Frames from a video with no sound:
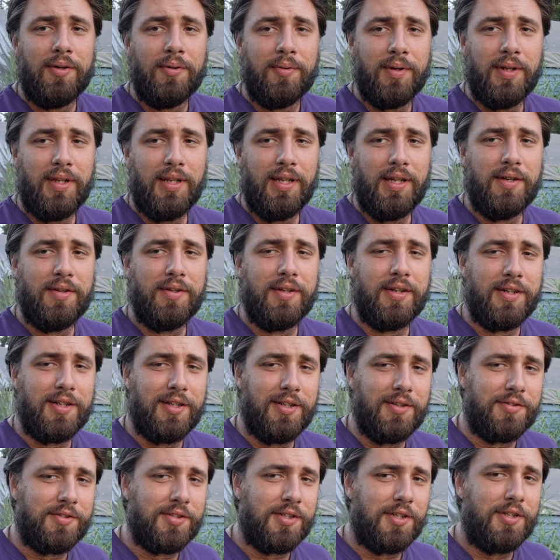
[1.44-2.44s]
Well, hello there
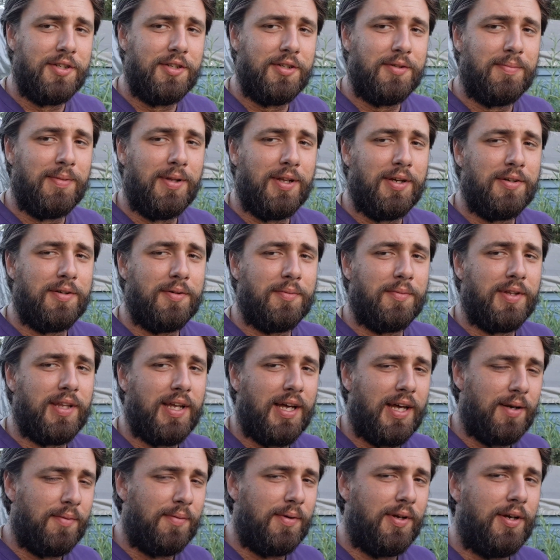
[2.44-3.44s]
YouTube, Logan with
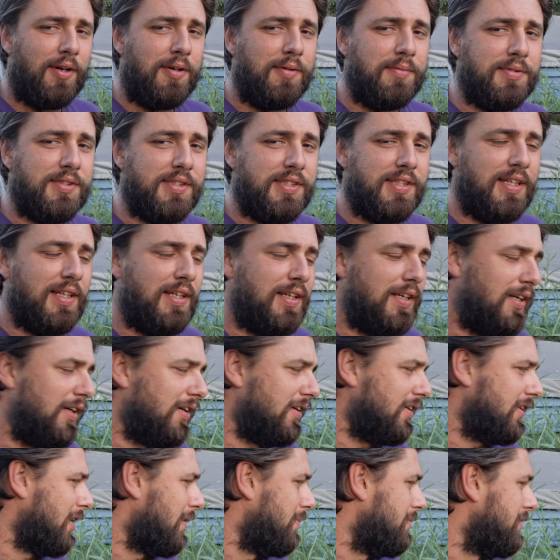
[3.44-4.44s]
Hideaway Homestead
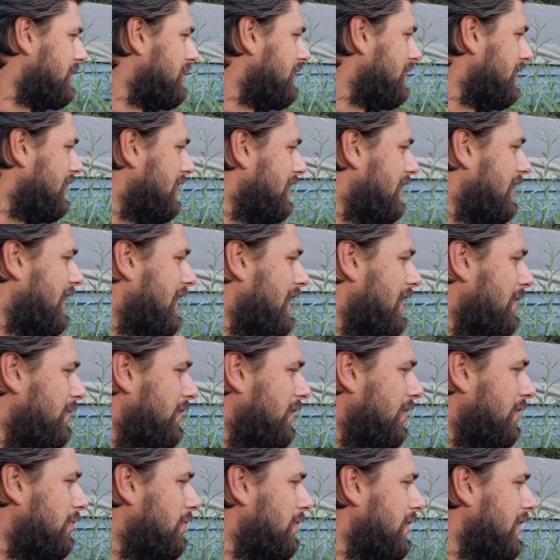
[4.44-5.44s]
here, coming to you today with
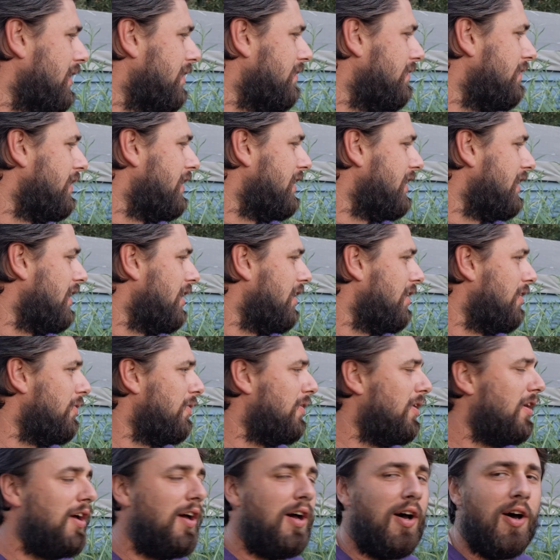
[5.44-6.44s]
a quick
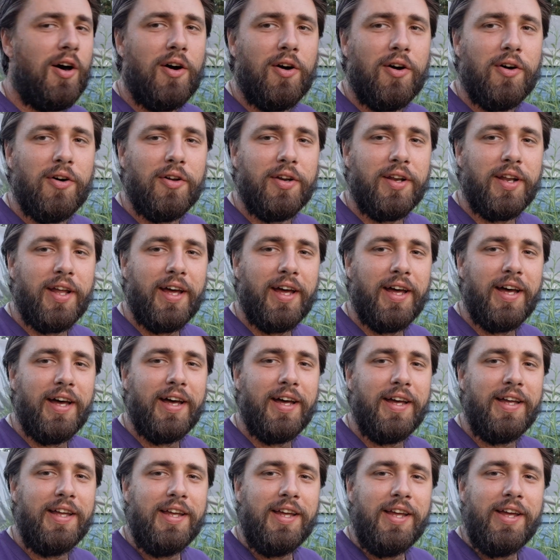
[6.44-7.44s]
video on
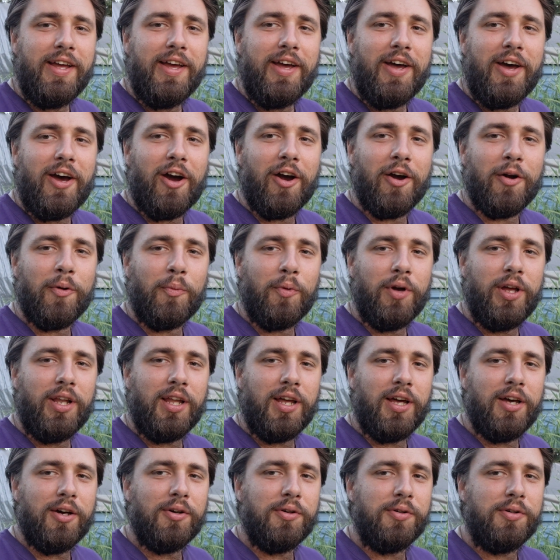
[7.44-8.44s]
our
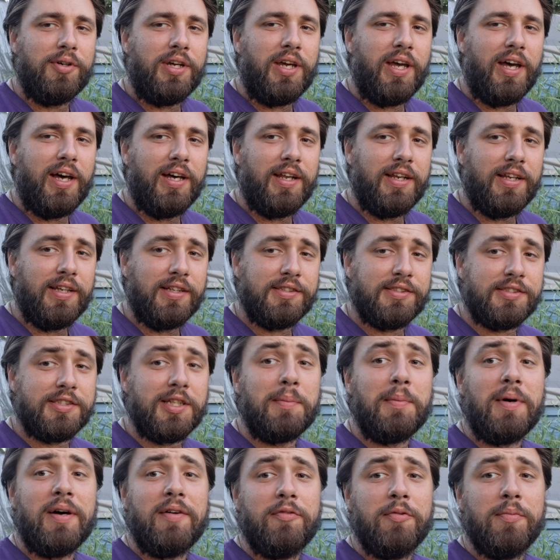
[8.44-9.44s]
willow cuttings,
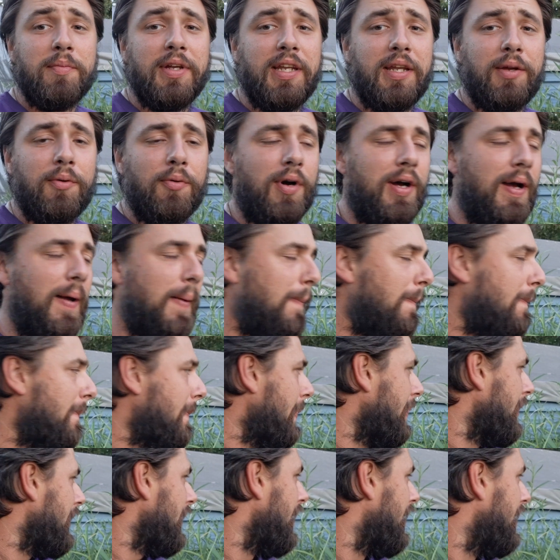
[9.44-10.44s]
some of them anyway.
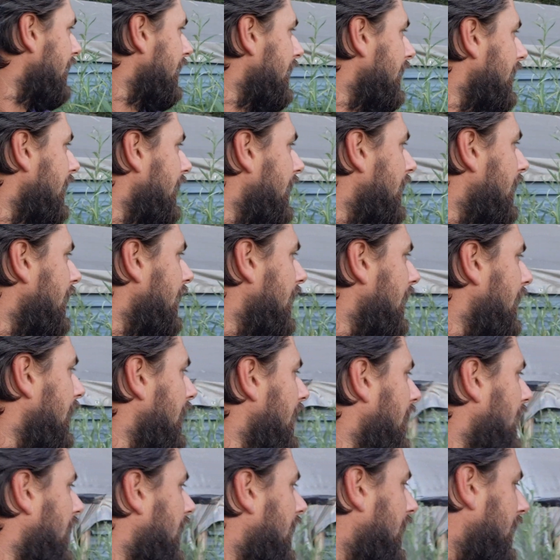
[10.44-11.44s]

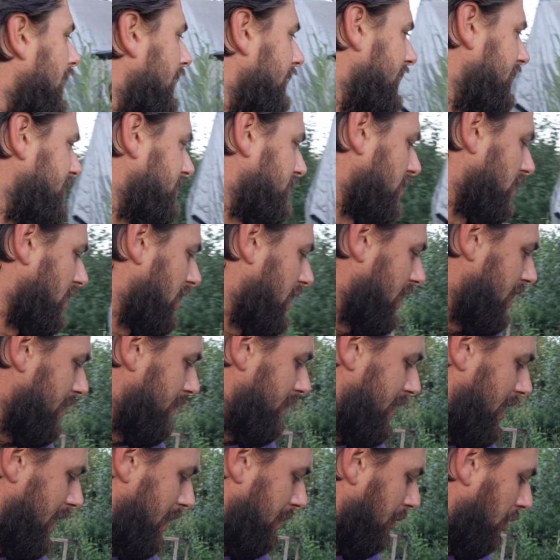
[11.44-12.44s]
These are a lot of
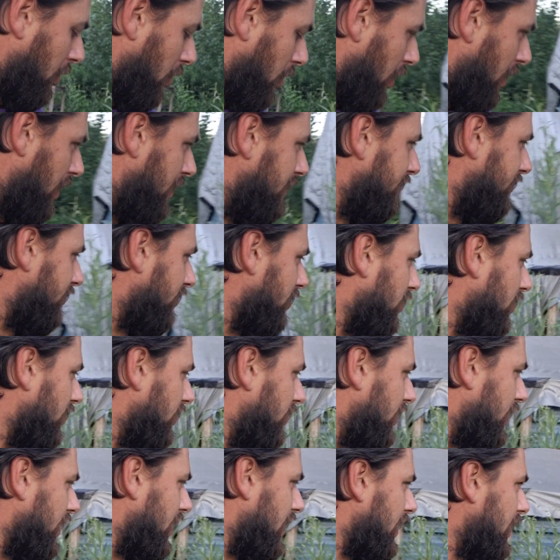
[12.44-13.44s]
them that I'm growing for
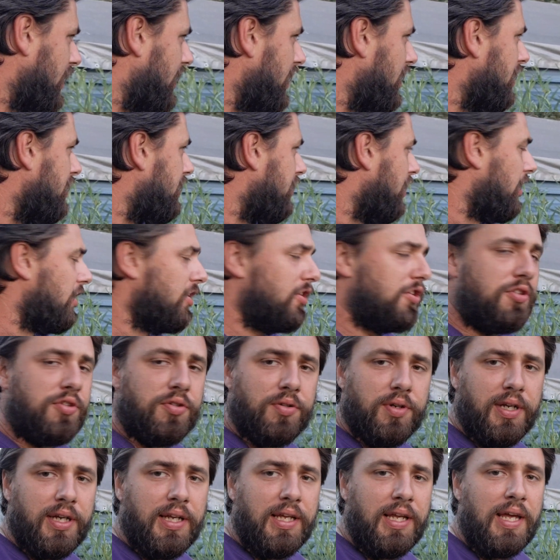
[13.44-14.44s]
the
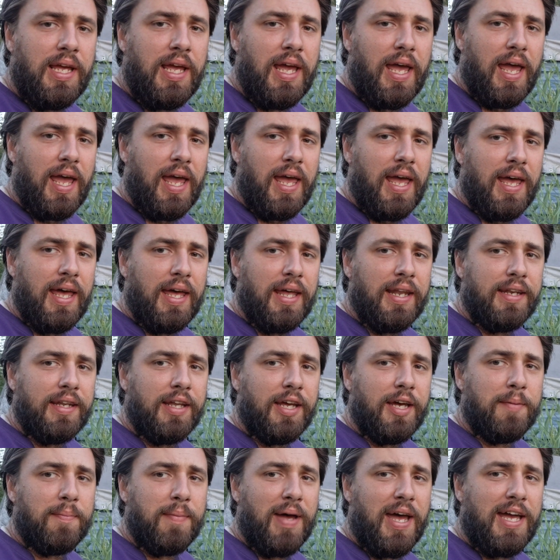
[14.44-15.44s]
nursery, and
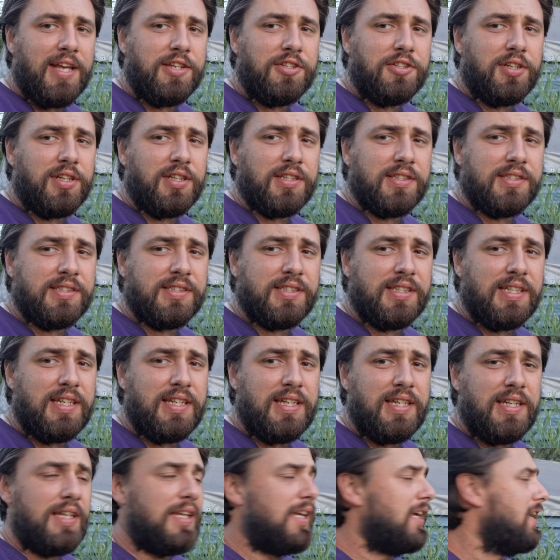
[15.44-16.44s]
as you can
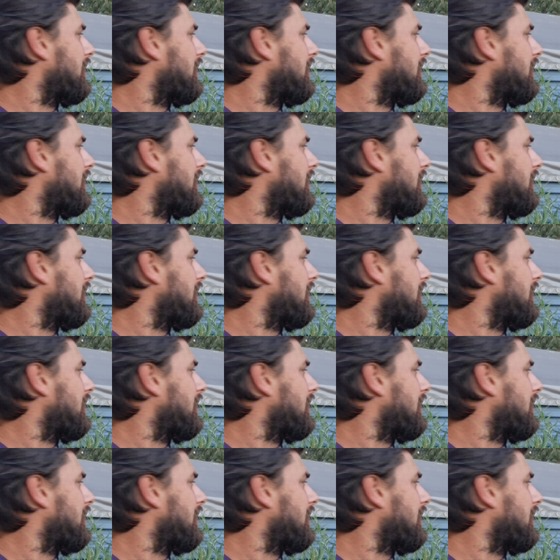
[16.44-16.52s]
see,